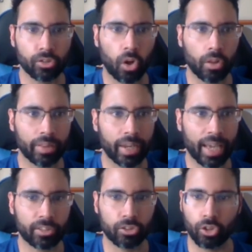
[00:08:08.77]
all in the
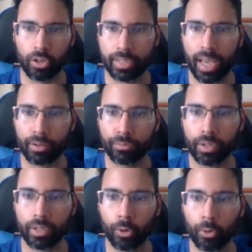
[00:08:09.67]
next Chart Attack
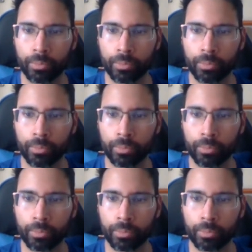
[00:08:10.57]
video.